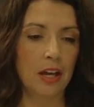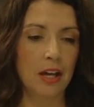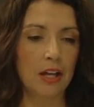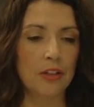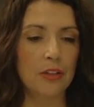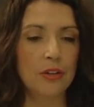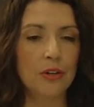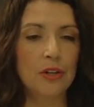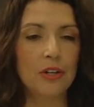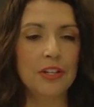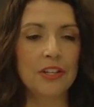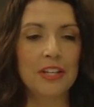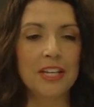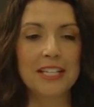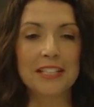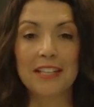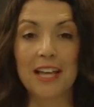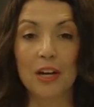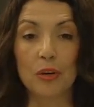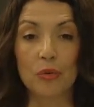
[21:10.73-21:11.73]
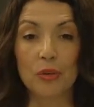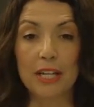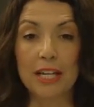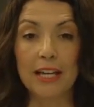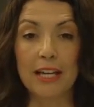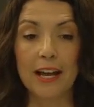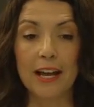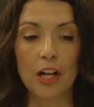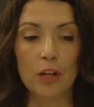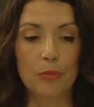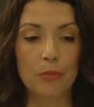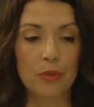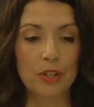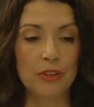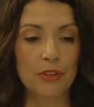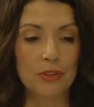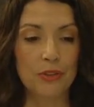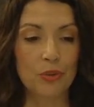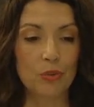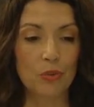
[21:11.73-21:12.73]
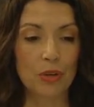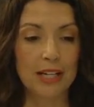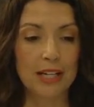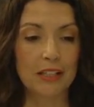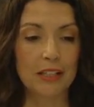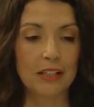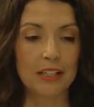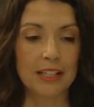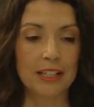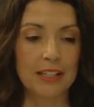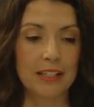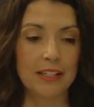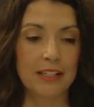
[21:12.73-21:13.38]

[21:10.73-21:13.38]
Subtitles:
A third thing that we help with as well,